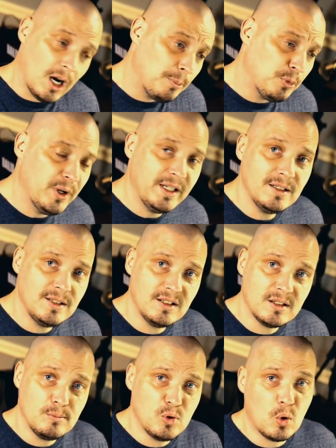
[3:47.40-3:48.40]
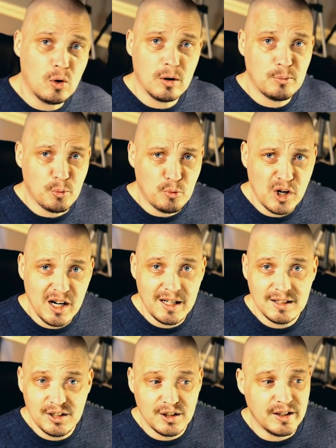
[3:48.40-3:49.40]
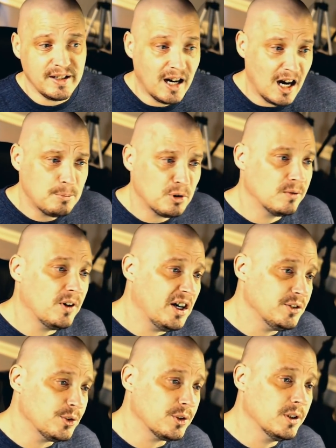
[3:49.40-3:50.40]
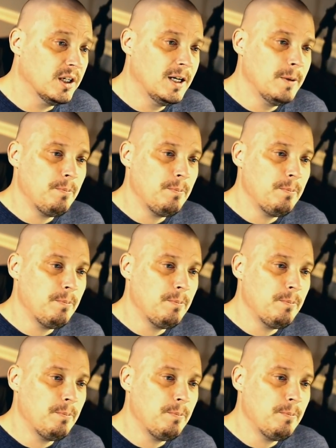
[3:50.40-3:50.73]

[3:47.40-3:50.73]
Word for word: operating system or a proprietary hypervisor,